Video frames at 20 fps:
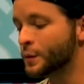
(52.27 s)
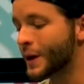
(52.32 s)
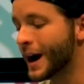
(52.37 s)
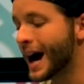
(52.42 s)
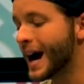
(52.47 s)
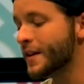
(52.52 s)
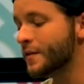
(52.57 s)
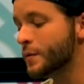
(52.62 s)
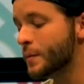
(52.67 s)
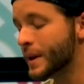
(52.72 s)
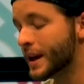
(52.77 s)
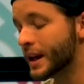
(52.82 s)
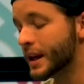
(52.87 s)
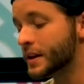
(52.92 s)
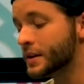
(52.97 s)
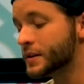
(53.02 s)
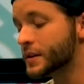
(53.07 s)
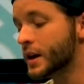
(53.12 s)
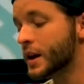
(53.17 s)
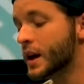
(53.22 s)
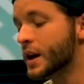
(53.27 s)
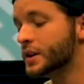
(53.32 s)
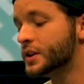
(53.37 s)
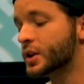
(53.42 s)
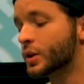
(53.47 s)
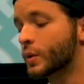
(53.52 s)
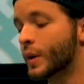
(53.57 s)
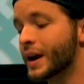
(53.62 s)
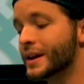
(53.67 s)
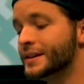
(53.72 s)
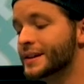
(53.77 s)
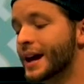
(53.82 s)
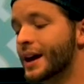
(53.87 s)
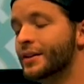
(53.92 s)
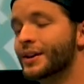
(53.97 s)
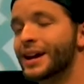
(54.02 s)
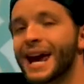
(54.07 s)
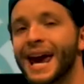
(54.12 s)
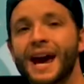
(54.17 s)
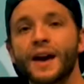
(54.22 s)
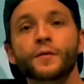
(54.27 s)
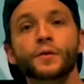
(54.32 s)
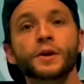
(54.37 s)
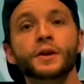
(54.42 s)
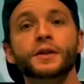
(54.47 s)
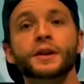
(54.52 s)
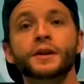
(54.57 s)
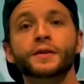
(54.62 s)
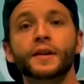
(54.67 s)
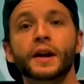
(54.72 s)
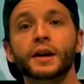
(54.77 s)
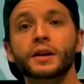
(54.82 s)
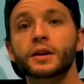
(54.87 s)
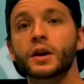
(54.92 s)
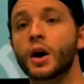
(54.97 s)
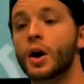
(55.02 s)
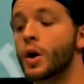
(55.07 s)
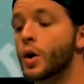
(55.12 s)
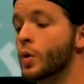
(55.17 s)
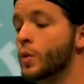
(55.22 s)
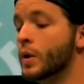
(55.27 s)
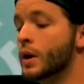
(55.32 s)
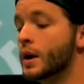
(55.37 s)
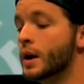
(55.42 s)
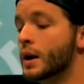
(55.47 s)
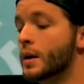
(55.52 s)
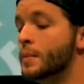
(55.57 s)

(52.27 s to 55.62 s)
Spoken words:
5 minutes to write down everything they know